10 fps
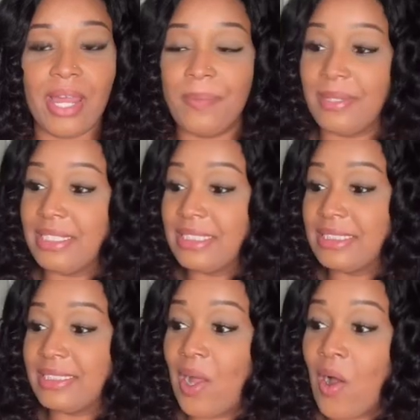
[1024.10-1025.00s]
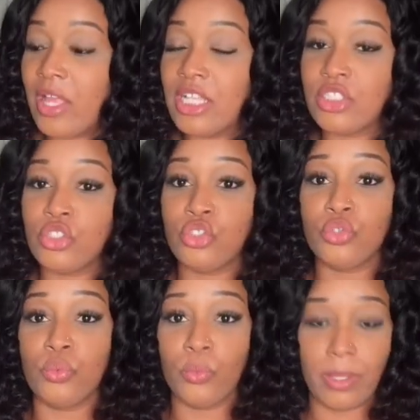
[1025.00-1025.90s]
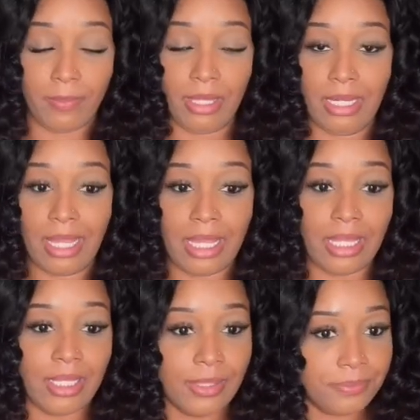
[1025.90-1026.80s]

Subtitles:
up, because y'all is tripping. Like,